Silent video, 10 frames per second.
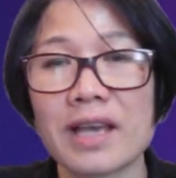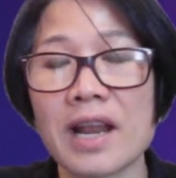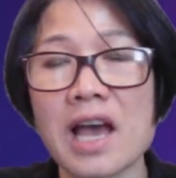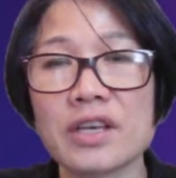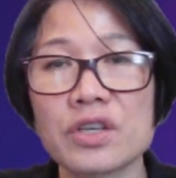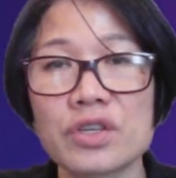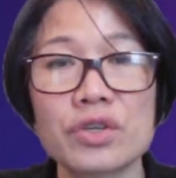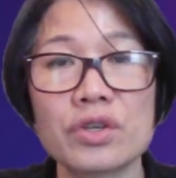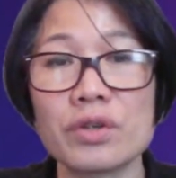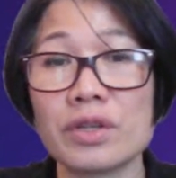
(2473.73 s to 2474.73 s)
And
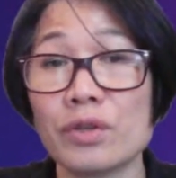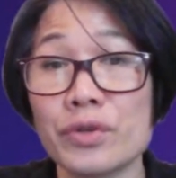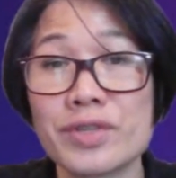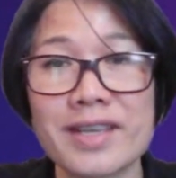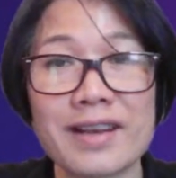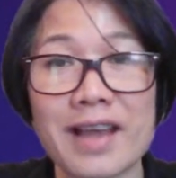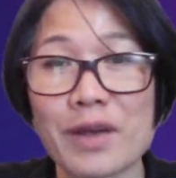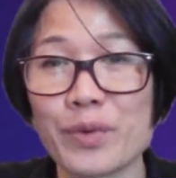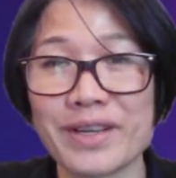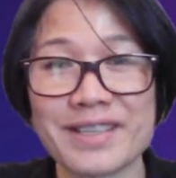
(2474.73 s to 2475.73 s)
Lucy and I
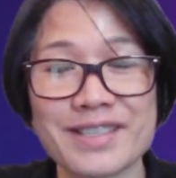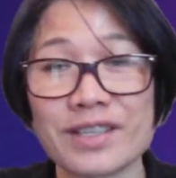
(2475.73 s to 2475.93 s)
witnessed,